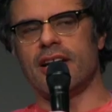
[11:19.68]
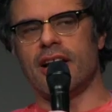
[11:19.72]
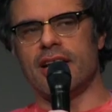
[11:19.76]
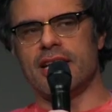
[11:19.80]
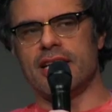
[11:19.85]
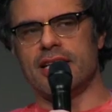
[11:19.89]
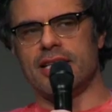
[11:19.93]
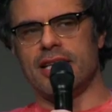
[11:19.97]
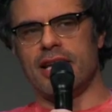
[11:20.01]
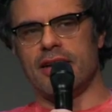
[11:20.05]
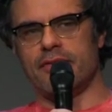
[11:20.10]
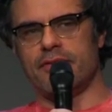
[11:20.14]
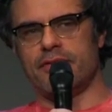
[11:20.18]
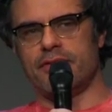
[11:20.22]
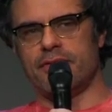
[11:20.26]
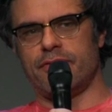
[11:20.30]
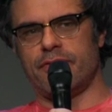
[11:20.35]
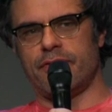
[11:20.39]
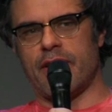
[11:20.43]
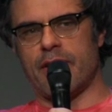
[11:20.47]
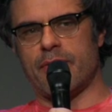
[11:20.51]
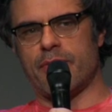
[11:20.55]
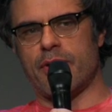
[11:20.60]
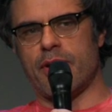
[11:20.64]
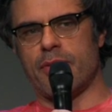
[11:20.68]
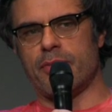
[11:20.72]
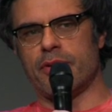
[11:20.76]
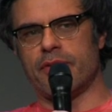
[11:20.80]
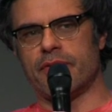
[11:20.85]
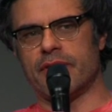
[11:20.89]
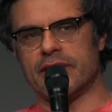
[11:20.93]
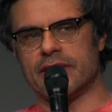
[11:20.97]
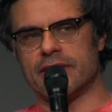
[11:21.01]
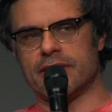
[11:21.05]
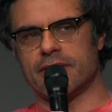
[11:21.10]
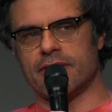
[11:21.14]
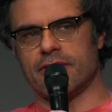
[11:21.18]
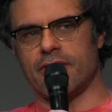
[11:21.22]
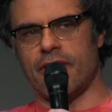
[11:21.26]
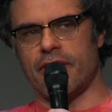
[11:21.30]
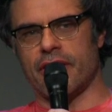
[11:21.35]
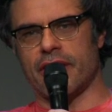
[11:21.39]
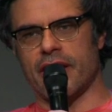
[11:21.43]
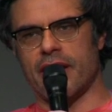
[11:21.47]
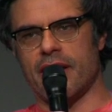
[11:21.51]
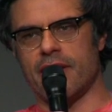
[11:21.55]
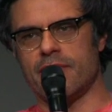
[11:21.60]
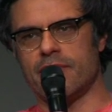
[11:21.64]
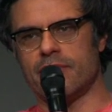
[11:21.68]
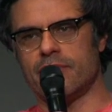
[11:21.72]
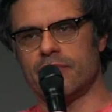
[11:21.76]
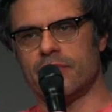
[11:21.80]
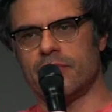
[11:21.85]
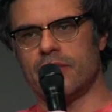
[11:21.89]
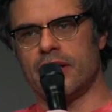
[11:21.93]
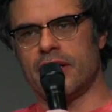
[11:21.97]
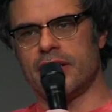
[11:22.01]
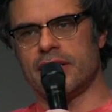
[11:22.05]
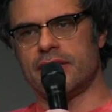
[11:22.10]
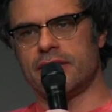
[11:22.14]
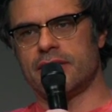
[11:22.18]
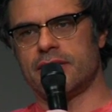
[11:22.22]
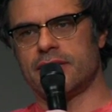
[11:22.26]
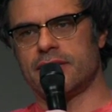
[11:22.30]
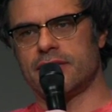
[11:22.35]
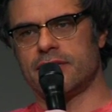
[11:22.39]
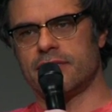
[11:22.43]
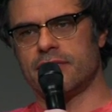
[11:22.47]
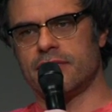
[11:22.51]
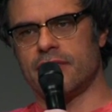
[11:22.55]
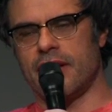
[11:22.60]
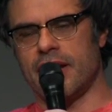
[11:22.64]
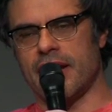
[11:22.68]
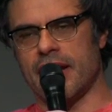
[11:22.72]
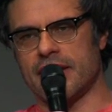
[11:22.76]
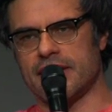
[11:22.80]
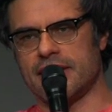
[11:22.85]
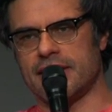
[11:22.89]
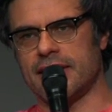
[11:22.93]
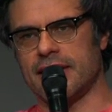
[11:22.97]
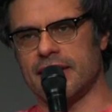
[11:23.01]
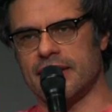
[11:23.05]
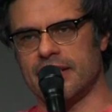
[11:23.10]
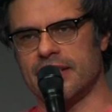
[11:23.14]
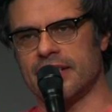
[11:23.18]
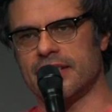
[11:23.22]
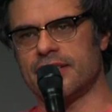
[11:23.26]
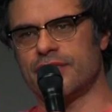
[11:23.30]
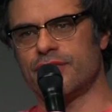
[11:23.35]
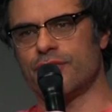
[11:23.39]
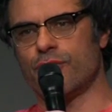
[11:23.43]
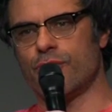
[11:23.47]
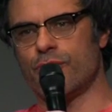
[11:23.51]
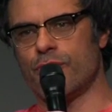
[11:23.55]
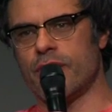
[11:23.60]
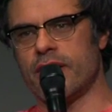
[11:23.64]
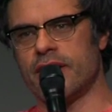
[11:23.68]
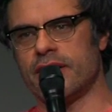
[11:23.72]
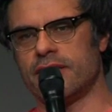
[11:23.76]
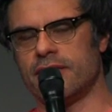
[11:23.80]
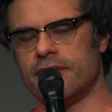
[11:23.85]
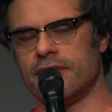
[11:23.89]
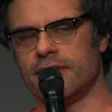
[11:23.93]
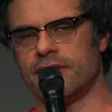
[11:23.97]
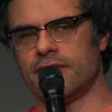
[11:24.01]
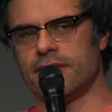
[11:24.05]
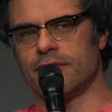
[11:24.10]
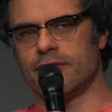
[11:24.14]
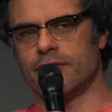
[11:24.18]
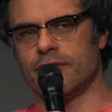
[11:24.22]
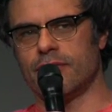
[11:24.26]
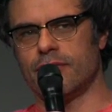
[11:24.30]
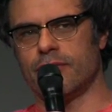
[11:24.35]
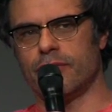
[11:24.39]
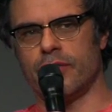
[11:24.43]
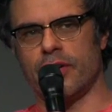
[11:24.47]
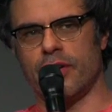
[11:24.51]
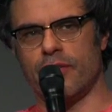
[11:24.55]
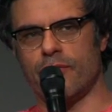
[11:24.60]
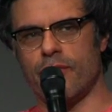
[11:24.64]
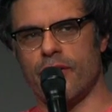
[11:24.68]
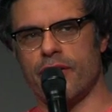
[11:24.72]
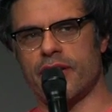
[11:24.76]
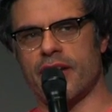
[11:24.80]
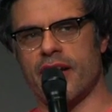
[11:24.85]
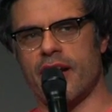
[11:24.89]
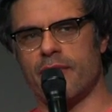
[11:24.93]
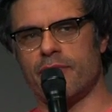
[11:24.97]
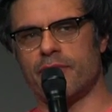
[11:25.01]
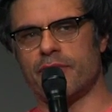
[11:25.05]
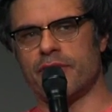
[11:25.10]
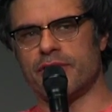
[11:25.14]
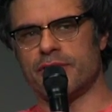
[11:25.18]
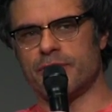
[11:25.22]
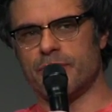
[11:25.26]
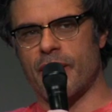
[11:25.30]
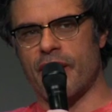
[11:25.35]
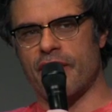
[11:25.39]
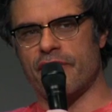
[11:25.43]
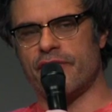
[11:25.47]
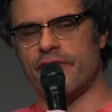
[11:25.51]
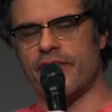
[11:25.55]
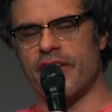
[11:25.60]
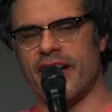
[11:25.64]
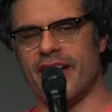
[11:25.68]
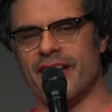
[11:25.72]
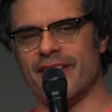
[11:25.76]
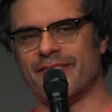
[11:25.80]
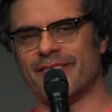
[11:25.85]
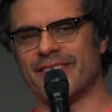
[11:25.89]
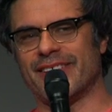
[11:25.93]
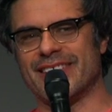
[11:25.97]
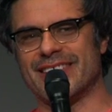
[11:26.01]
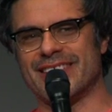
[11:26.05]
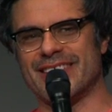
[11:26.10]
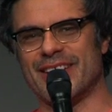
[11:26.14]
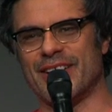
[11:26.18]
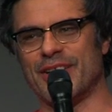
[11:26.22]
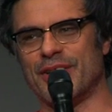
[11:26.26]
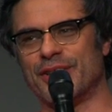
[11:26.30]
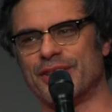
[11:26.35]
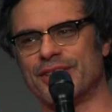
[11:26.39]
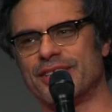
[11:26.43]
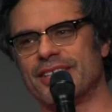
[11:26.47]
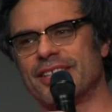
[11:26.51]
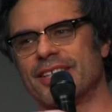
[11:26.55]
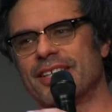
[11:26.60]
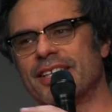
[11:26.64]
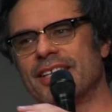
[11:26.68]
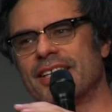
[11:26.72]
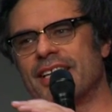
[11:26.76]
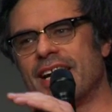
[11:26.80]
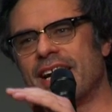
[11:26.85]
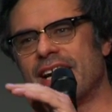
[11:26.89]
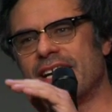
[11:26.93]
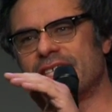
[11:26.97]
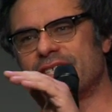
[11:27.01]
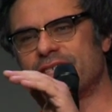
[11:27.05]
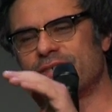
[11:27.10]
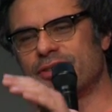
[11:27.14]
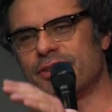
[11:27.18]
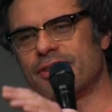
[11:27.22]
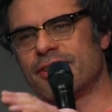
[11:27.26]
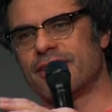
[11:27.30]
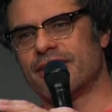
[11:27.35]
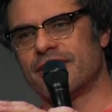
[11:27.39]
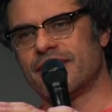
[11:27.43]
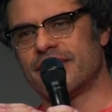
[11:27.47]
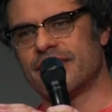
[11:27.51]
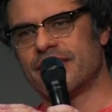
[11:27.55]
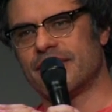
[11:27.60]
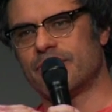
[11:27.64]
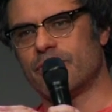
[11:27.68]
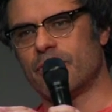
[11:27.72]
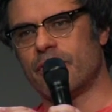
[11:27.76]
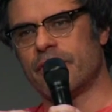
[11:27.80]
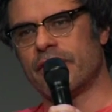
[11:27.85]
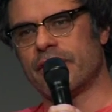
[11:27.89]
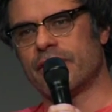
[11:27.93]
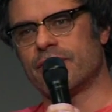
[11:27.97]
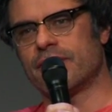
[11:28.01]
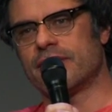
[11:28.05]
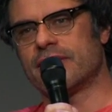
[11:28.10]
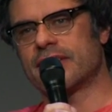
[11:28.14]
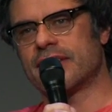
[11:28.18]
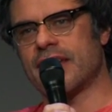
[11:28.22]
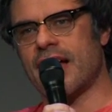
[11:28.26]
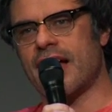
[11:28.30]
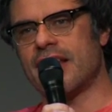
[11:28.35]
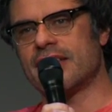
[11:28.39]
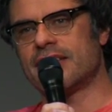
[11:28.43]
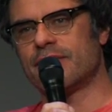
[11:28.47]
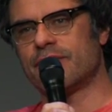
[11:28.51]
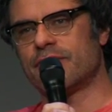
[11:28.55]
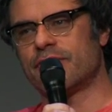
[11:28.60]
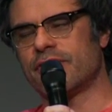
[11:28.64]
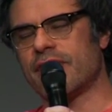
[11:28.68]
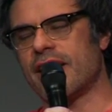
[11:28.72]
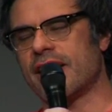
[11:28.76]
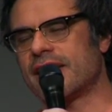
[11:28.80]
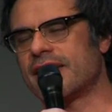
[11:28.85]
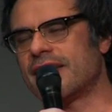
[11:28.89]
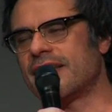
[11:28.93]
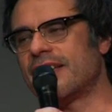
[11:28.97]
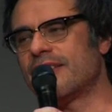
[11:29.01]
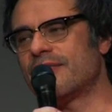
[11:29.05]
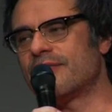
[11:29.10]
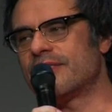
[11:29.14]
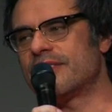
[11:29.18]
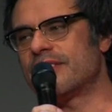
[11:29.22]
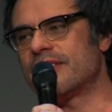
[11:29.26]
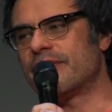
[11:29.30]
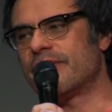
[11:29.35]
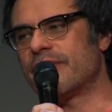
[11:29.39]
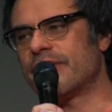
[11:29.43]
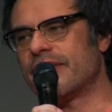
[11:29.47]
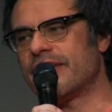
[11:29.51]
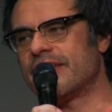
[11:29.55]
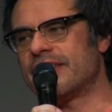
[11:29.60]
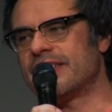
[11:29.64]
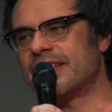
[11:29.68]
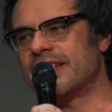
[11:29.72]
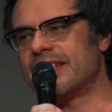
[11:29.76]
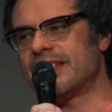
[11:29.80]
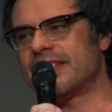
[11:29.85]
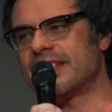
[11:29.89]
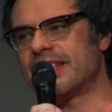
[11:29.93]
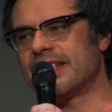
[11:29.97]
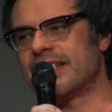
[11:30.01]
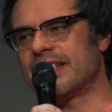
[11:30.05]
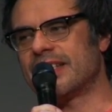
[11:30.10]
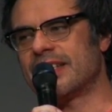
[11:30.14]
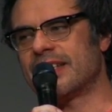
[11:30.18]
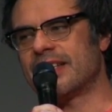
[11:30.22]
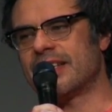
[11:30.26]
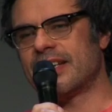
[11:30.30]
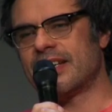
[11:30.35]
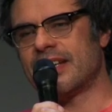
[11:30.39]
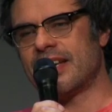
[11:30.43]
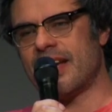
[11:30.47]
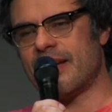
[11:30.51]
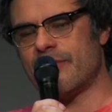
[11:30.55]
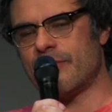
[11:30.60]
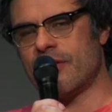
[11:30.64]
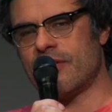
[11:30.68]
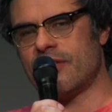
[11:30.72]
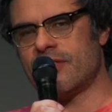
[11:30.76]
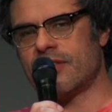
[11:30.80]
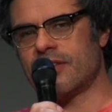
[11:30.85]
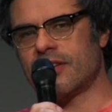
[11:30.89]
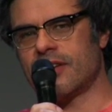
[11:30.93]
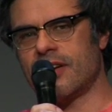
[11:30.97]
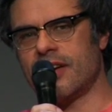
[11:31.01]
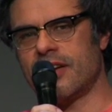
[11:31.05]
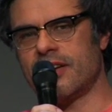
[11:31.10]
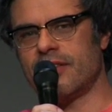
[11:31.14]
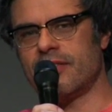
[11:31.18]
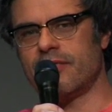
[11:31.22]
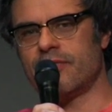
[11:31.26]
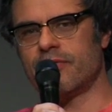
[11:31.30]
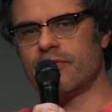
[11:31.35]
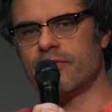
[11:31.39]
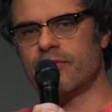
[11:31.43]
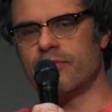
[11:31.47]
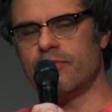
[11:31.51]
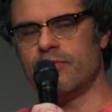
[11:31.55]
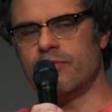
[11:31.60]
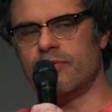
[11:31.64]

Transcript: I loved vampire movies growing up. I accidentally saw one when I woke up when I was about 5 years old. I saw this movie called Scars of Dracula, which is a very cheesy Hammer horror kind of